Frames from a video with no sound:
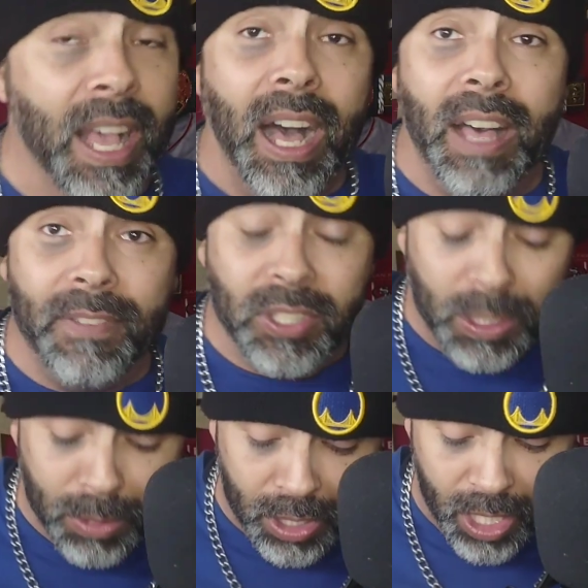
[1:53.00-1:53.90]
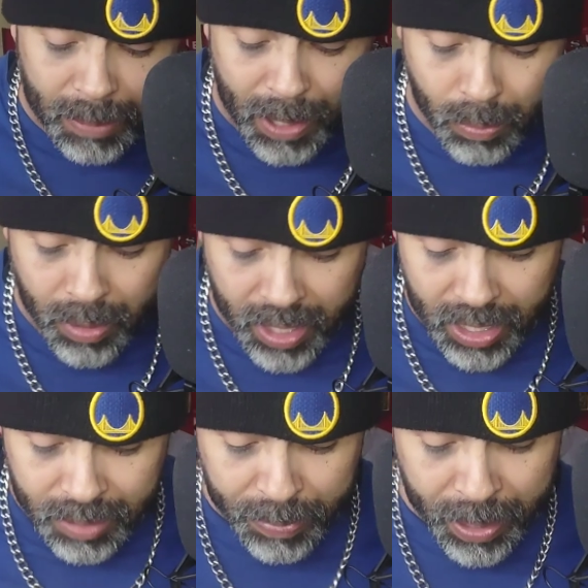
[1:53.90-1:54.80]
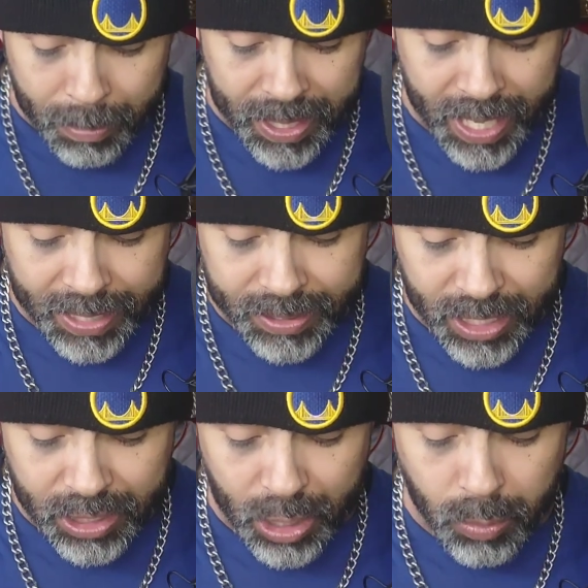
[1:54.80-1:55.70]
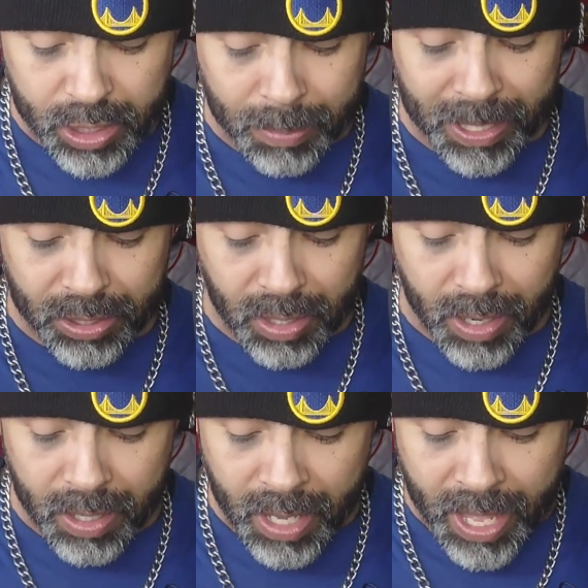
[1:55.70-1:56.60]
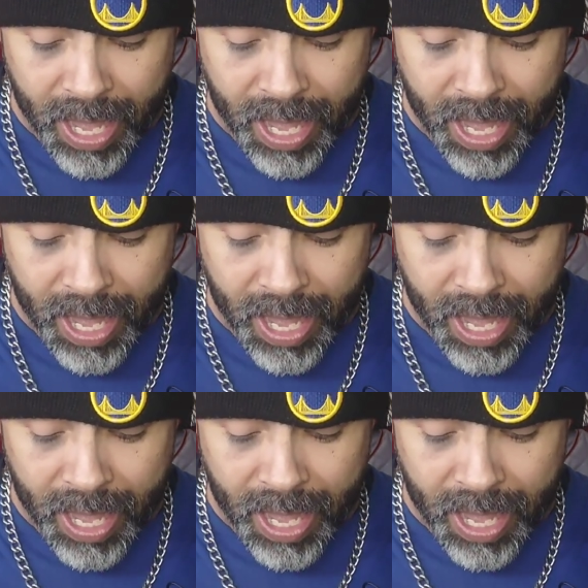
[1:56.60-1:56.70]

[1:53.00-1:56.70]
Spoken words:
Obviously, we're talking about rookies. But yeah, CJ West could be a starter.